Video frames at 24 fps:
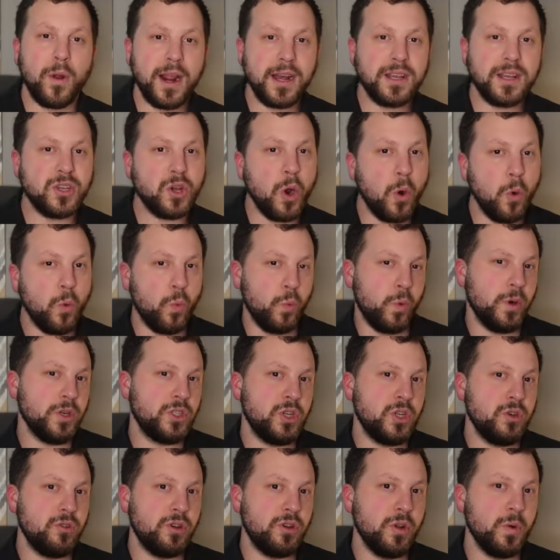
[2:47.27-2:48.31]
I don't want
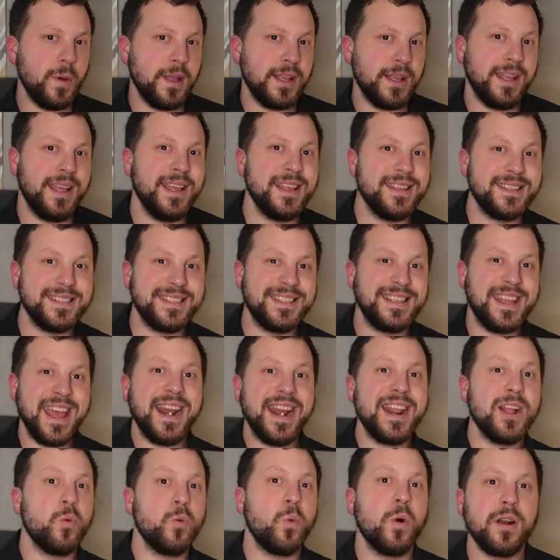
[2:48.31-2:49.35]
you doing is
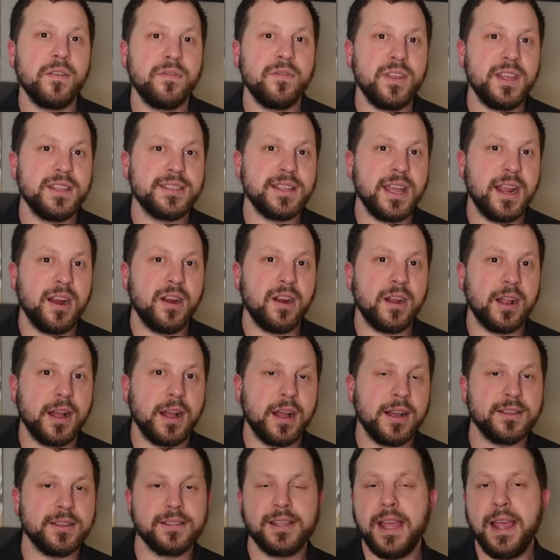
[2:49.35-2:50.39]
getting one of these air
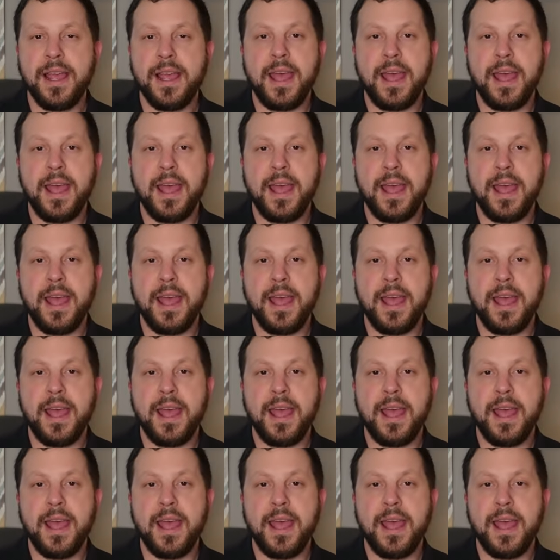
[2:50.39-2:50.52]
guns